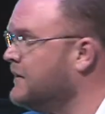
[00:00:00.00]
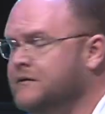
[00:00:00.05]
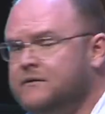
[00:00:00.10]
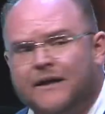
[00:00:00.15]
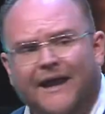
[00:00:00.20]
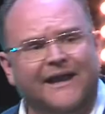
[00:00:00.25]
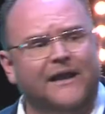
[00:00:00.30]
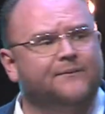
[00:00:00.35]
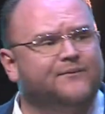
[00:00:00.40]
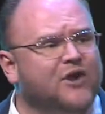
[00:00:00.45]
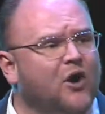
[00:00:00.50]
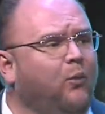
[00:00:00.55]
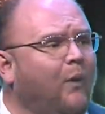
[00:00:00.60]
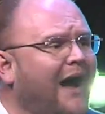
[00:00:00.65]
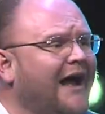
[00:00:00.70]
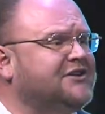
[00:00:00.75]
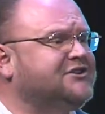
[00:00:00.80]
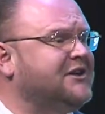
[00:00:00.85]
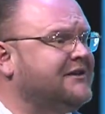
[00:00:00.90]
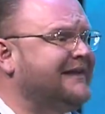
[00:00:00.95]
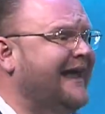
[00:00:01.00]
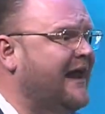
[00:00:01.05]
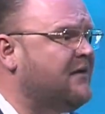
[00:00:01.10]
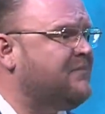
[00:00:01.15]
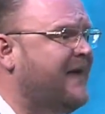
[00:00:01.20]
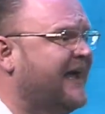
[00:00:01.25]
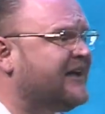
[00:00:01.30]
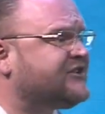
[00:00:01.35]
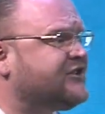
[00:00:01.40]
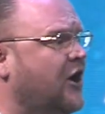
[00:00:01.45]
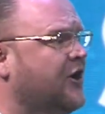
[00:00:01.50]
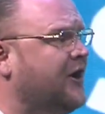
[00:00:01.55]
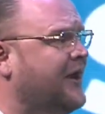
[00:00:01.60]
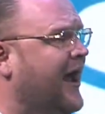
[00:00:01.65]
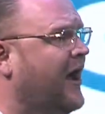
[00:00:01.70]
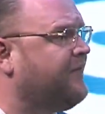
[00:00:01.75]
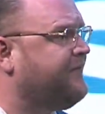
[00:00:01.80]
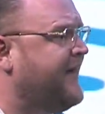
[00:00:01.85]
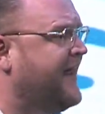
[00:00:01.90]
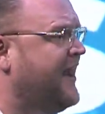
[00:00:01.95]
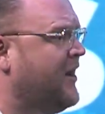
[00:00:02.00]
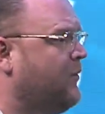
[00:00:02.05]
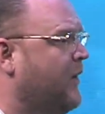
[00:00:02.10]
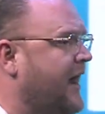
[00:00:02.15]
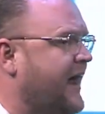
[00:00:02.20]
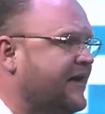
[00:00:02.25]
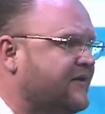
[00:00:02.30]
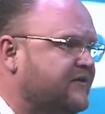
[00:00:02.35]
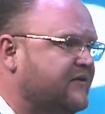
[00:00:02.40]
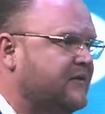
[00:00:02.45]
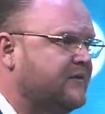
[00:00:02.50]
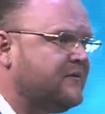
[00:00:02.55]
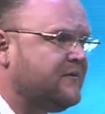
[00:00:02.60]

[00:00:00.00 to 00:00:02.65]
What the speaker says: And if you're watching that mess, turn it off anyways.